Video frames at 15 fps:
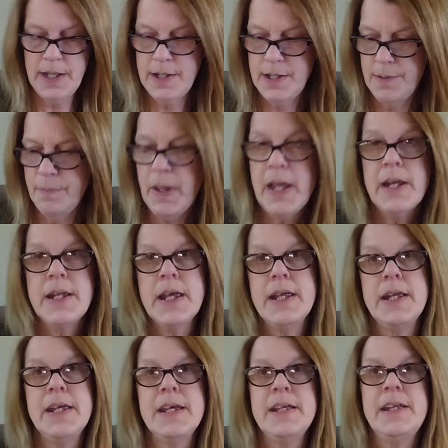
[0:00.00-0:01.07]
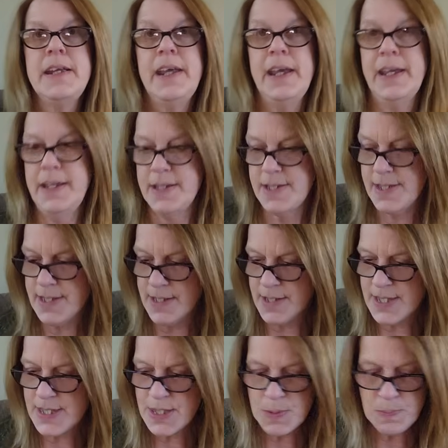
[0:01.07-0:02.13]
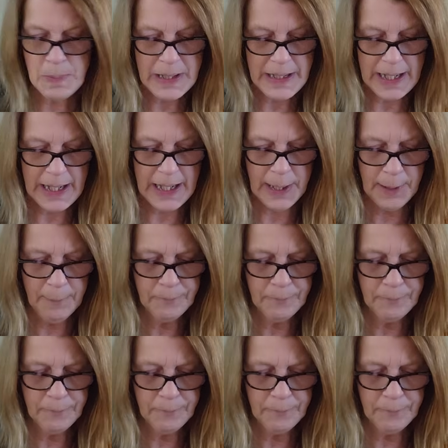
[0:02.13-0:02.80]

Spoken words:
and it is spinning.